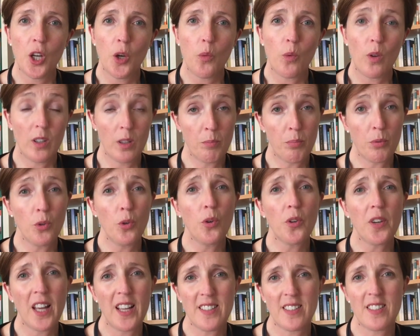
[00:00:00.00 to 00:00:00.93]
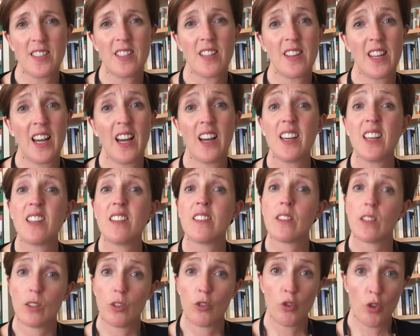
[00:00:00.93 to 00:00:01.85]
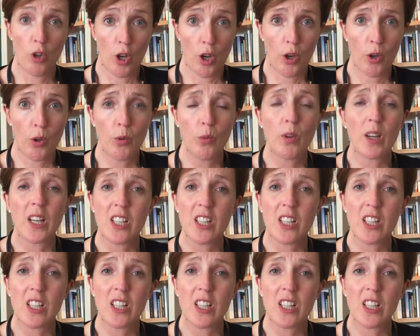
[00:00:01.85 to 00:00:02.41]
Well, the broad answer to that is no.